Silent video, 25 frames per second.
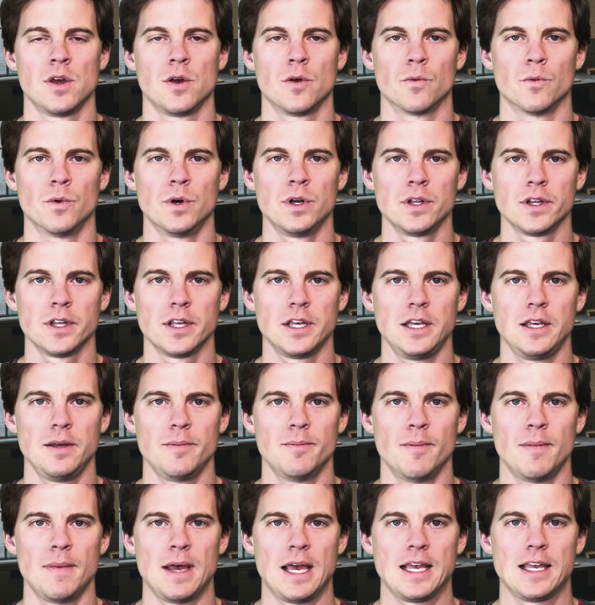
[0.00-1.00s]
really
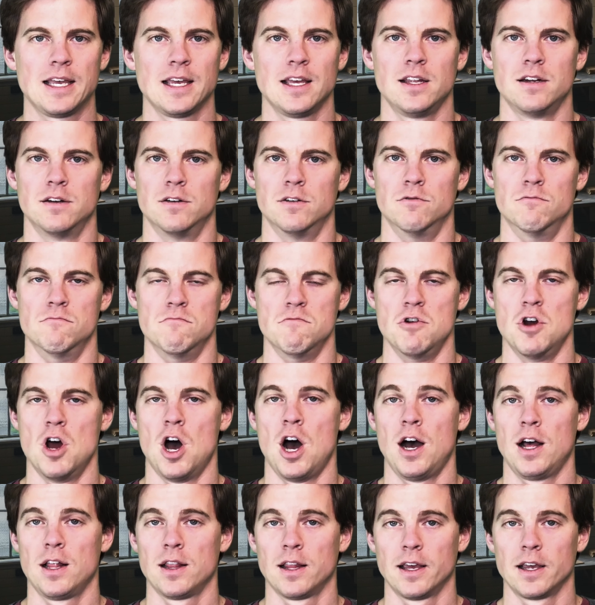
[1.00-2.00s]
make it
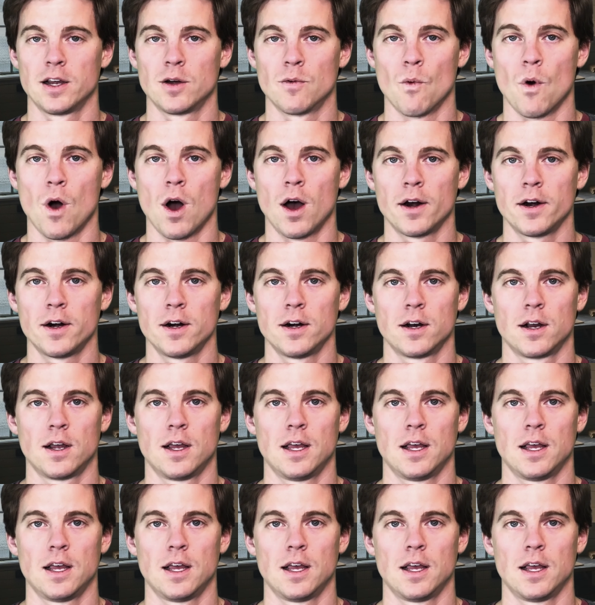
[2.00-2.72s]
not like water,